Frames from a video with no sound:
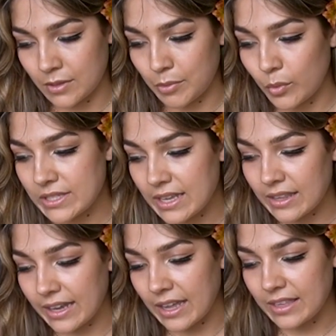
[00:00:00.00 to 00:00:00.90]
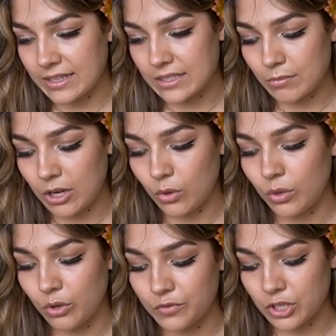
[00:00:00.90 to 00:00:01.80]
But once again, like, I think somebody who
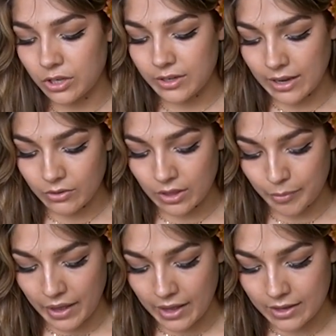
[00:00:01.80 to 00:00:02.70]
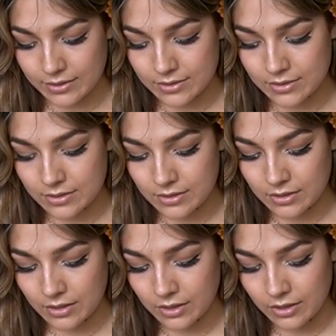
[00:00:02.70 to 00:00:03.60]
you've turned down in the past,
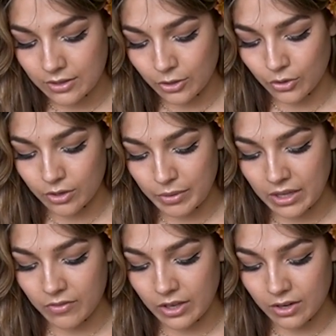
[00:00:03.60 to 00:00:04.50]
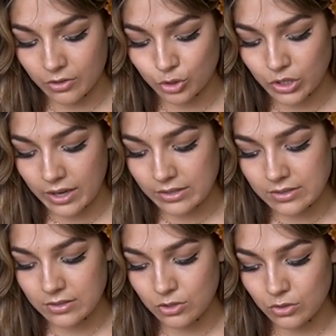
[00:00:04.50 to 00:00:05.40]
you're going to be giving another
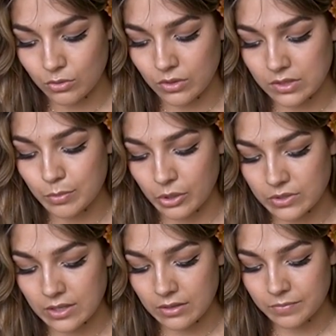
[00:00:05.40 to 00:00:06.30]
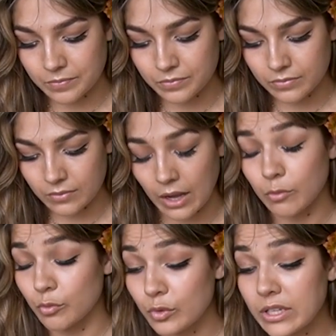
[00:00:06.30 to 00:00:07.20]
chance to this person. I
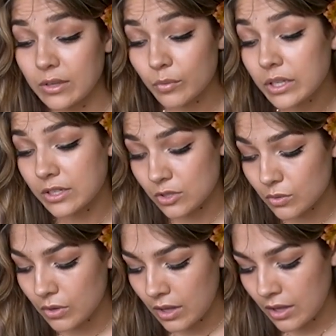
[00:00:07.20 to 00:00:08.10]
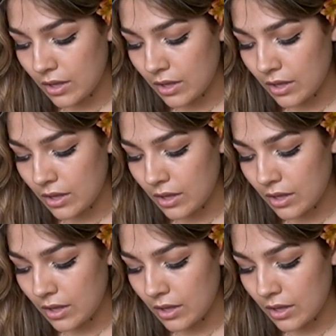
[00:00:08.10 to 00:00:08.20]
really, really do.